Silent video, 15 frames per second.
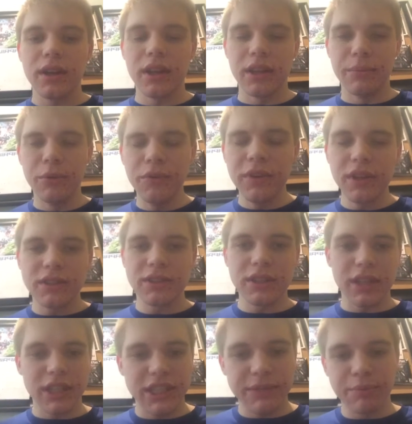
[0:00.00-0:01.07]
And the movie doesn't
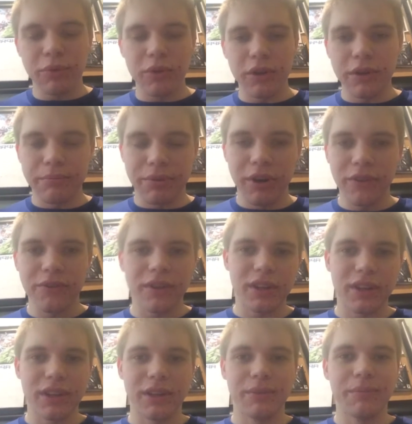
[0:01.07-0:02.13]
explore it
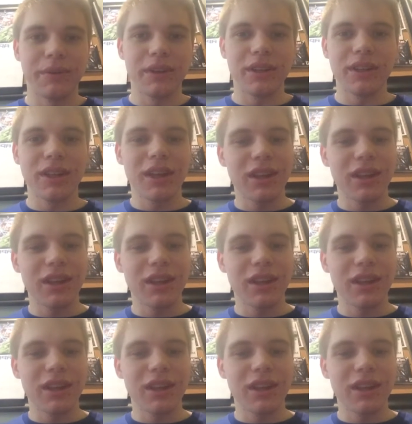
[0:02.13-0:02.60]
perfectly, but